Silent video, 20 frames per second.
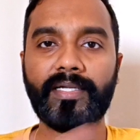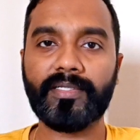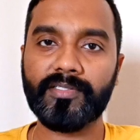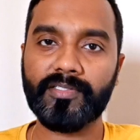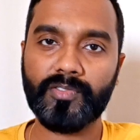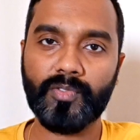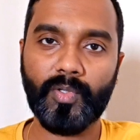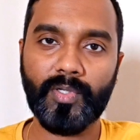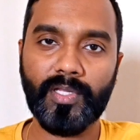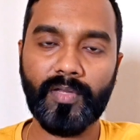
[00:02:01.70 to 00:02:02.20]
that
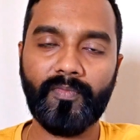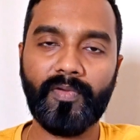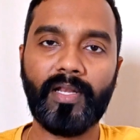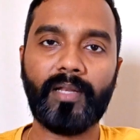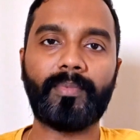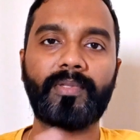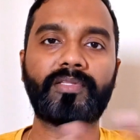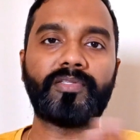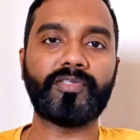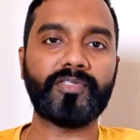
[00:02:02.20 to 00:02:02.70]
is not
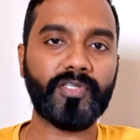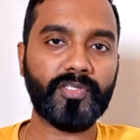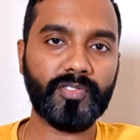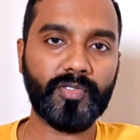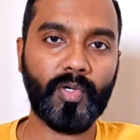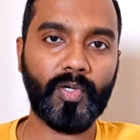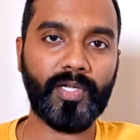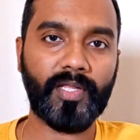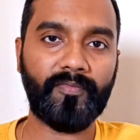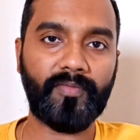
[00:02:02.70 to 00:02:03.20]
available, this
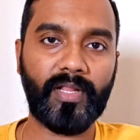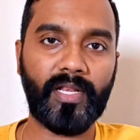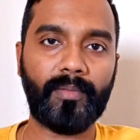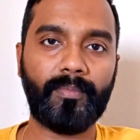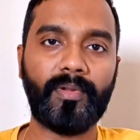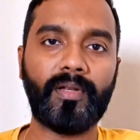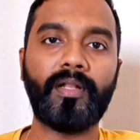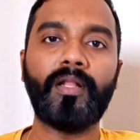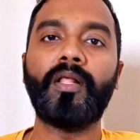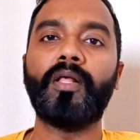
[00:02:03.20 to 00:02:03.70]
is not
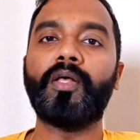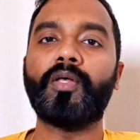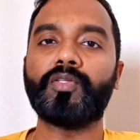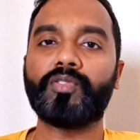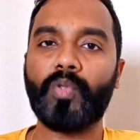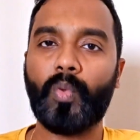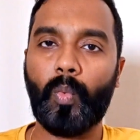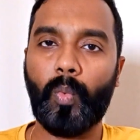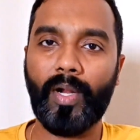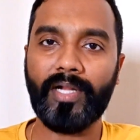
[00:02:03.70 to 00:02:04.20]
available.
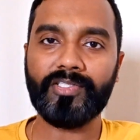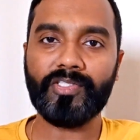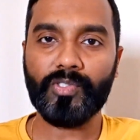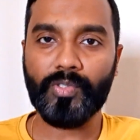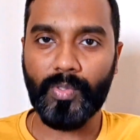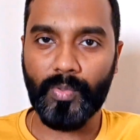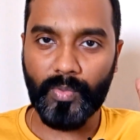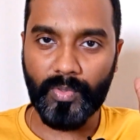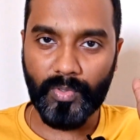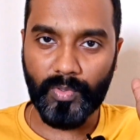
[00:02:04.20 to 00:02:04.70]
So once
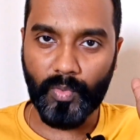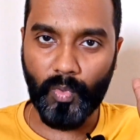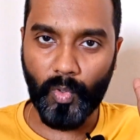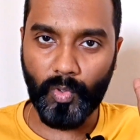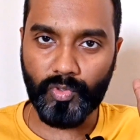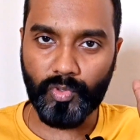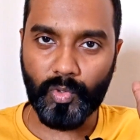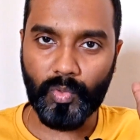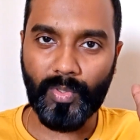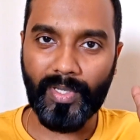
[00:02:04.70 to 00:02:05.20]
you
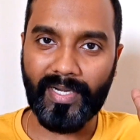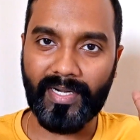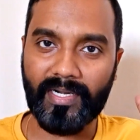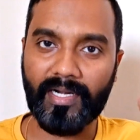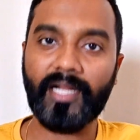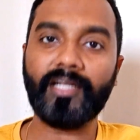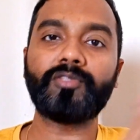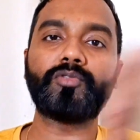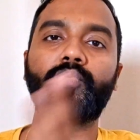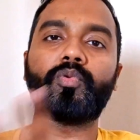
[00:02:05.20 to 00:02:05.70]
go through a
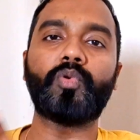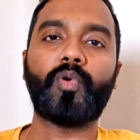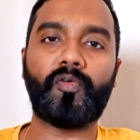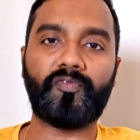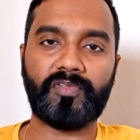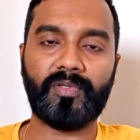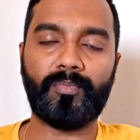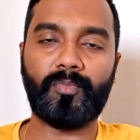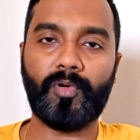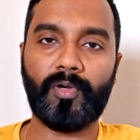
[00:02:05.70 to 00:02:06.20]
run through
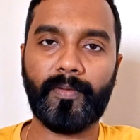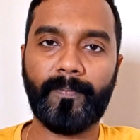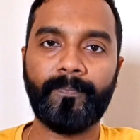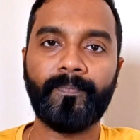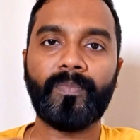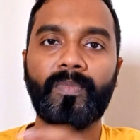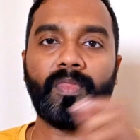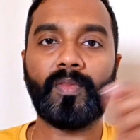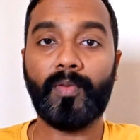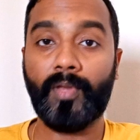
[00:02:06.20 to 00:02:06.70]
of the book,
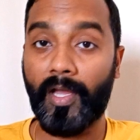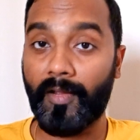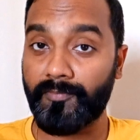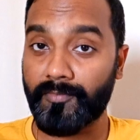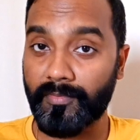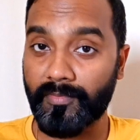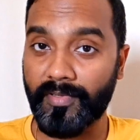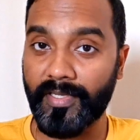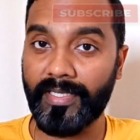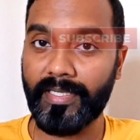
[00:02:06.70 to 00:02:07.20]
you
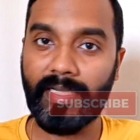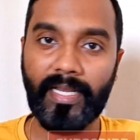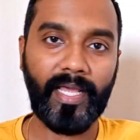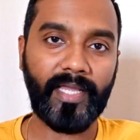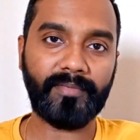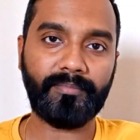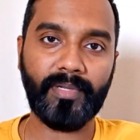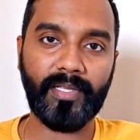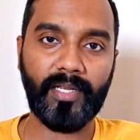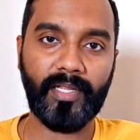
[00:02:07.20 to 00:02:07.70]
have to read
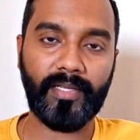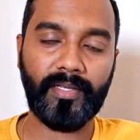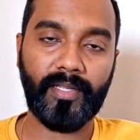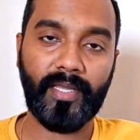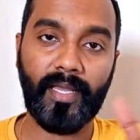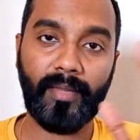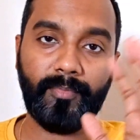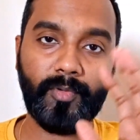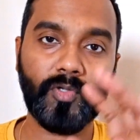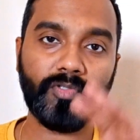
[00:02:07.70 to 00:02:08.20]
line by line.
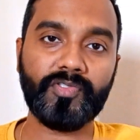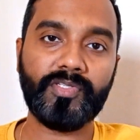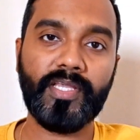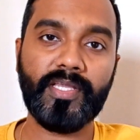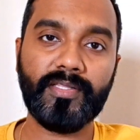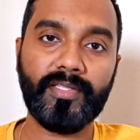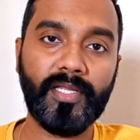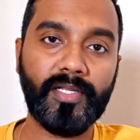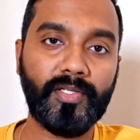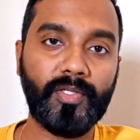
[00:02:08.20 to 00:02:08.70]
I'm not
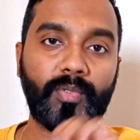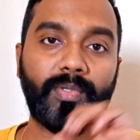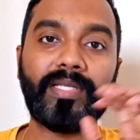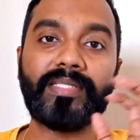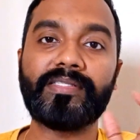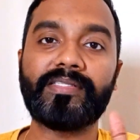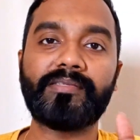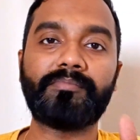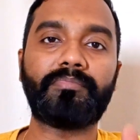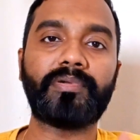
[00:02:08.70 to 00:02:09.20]
saying that you
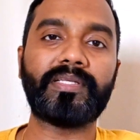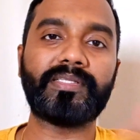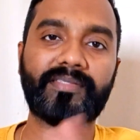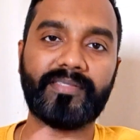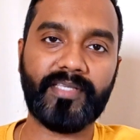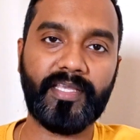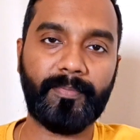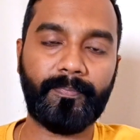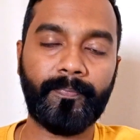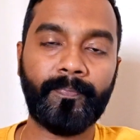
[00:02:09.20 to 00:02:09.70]
can simply
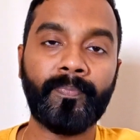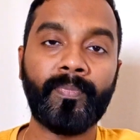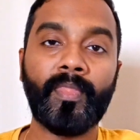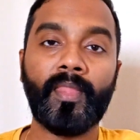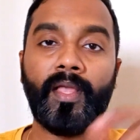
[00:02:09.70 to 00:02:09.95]
skip.